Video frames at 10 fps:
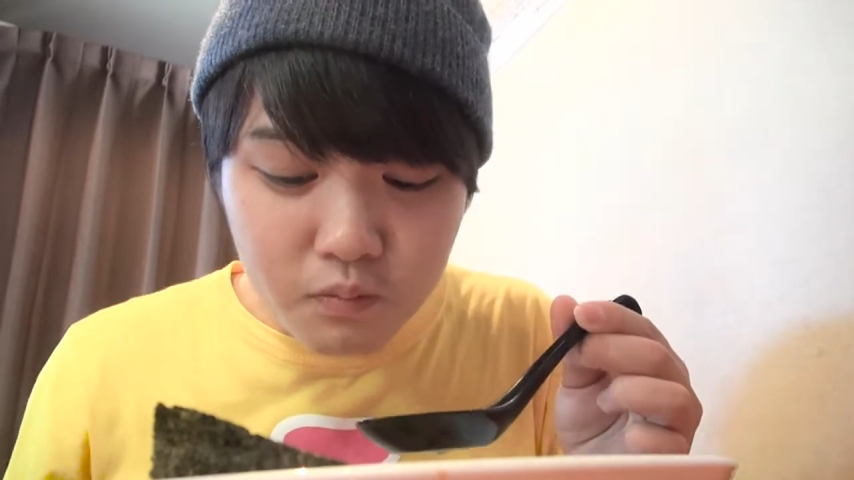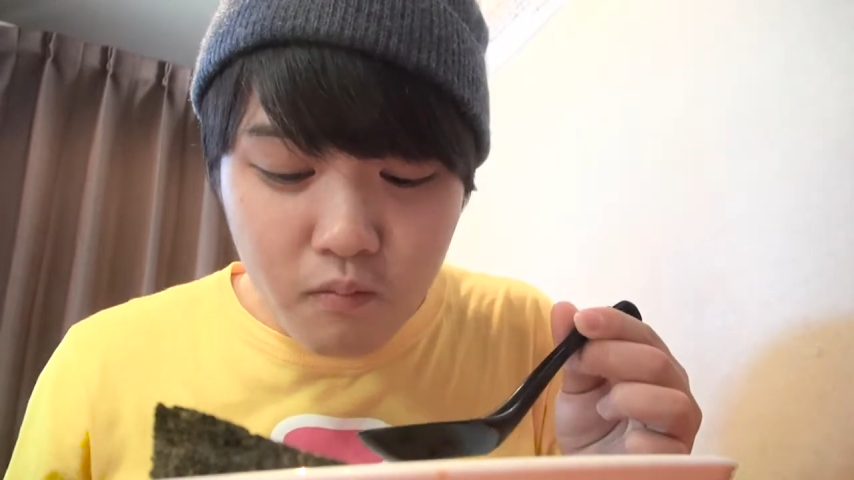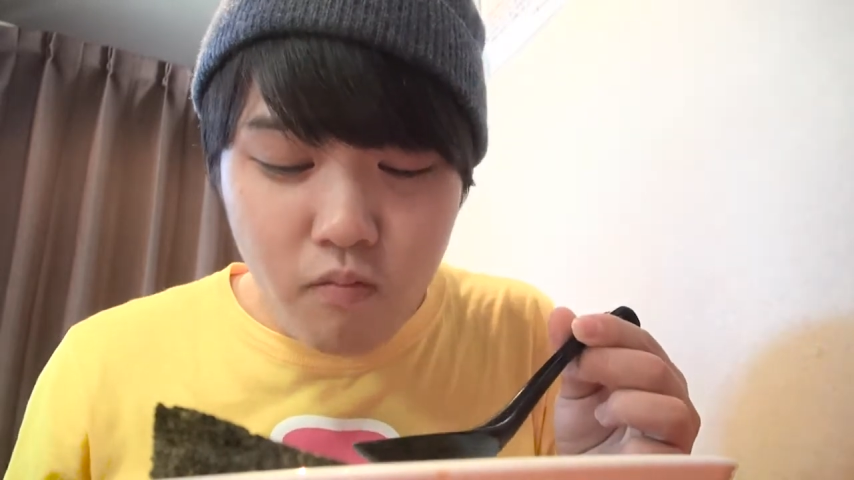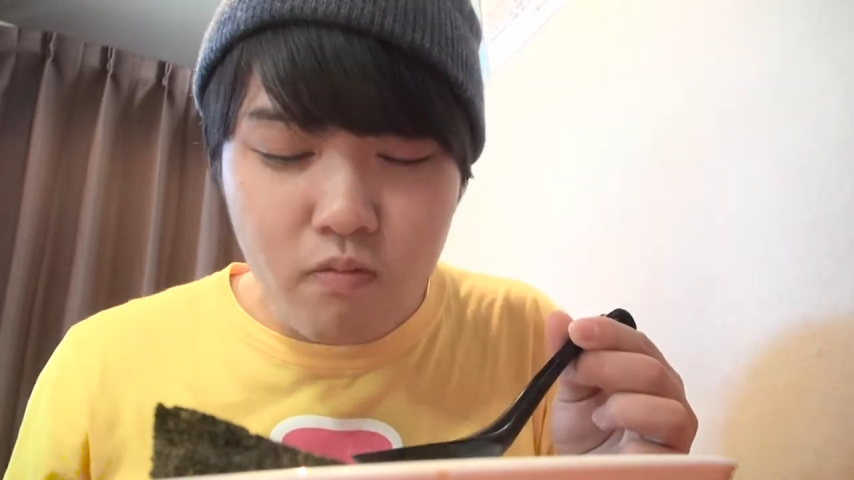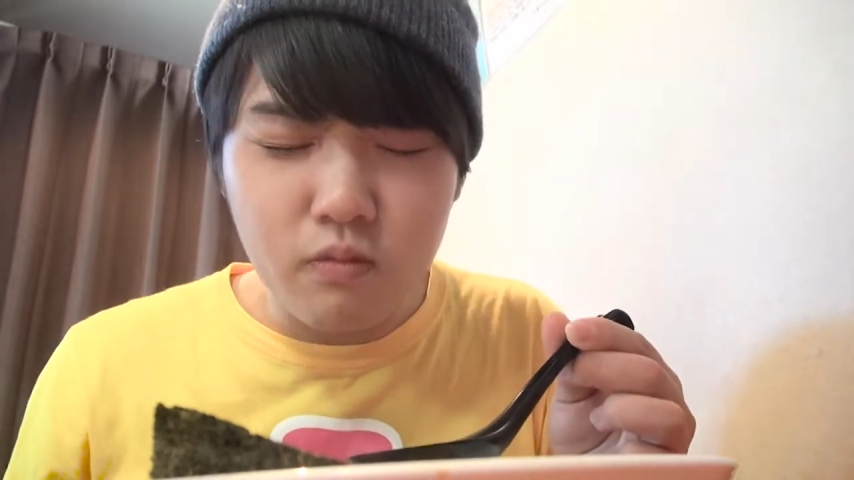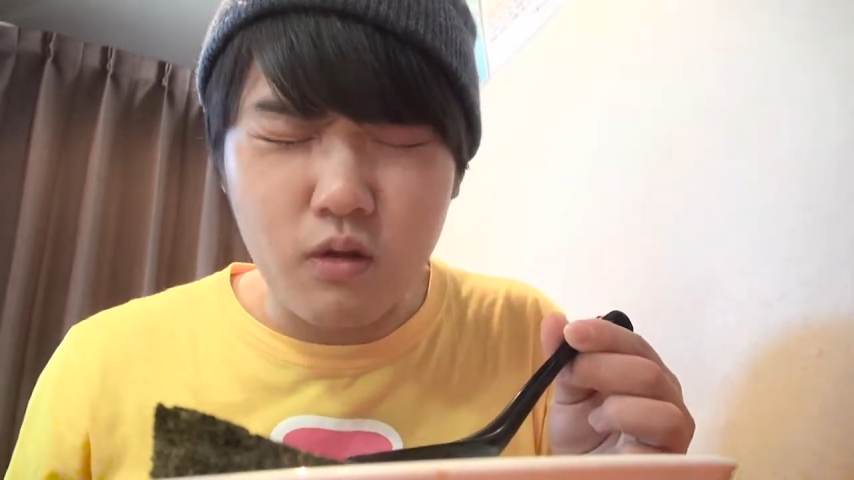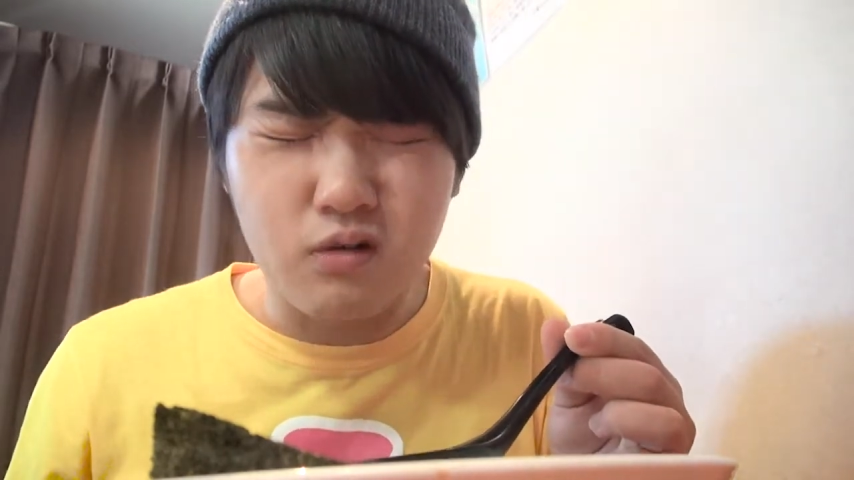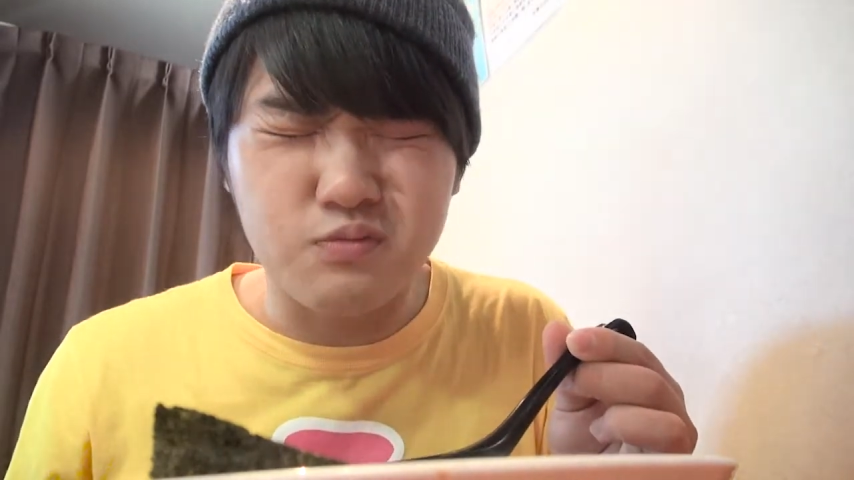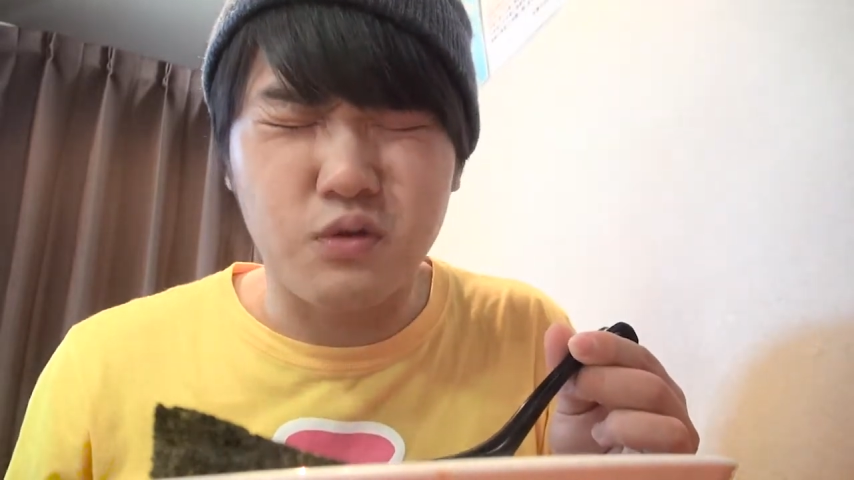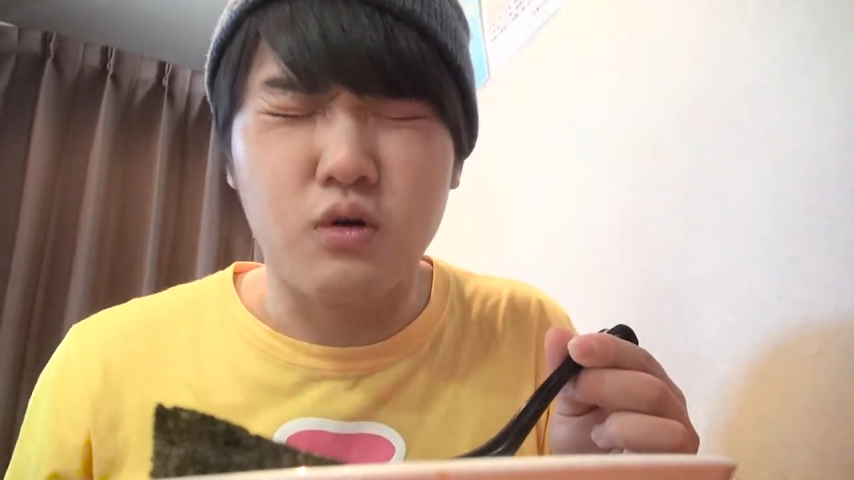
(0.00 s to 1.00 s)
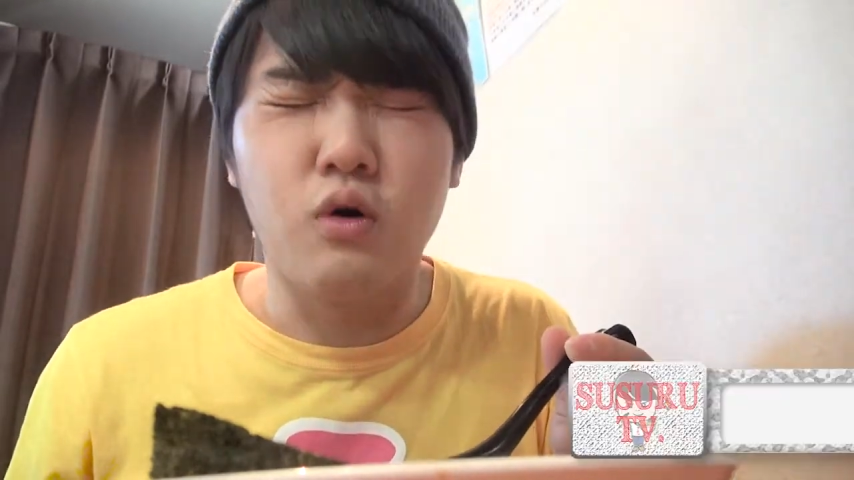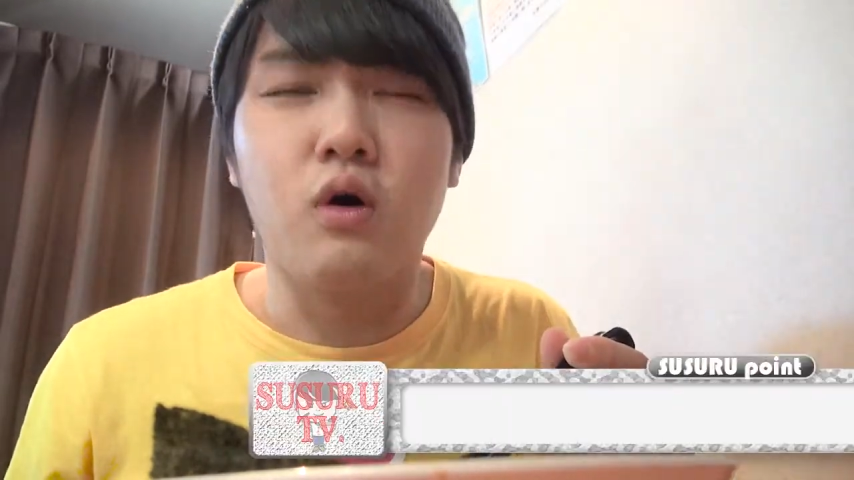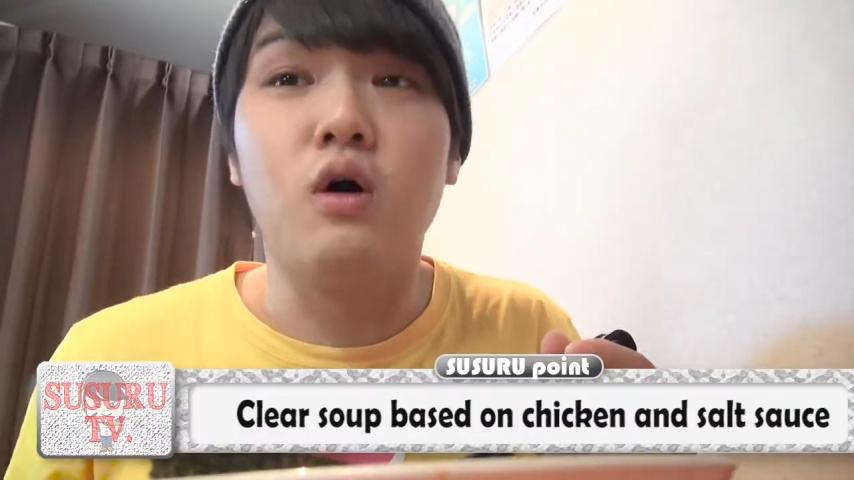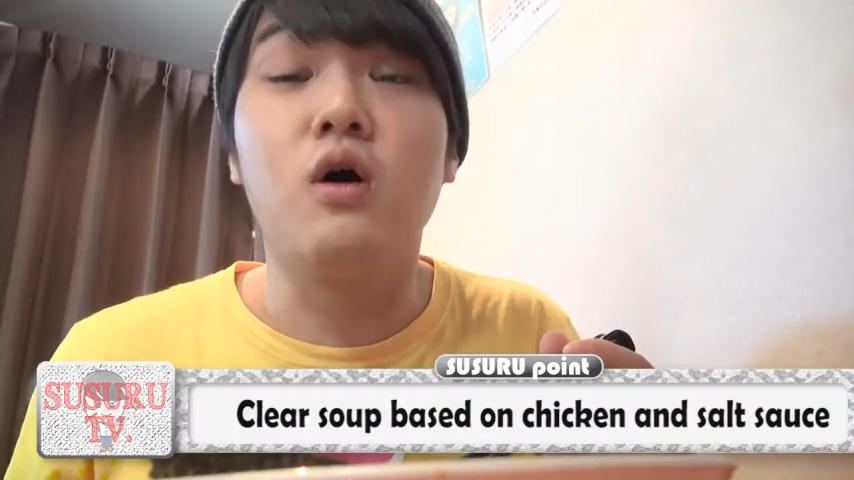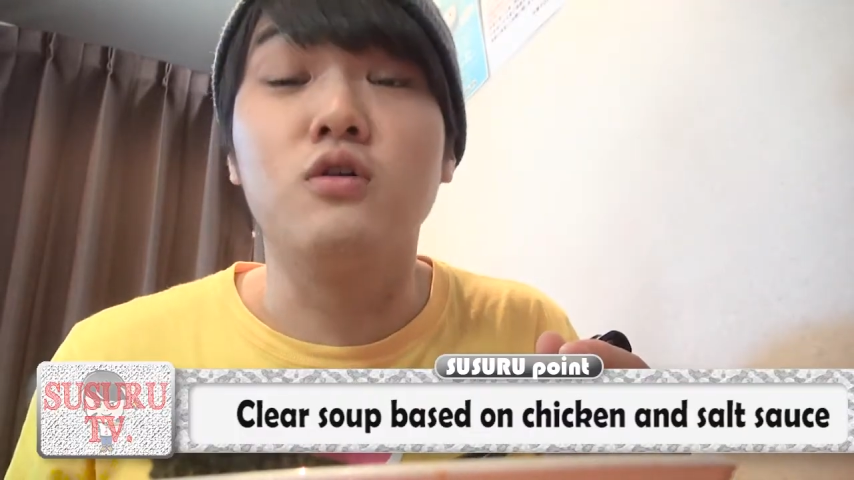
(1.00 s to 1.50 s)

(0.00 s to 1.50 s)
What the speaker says: is perfectly balanced.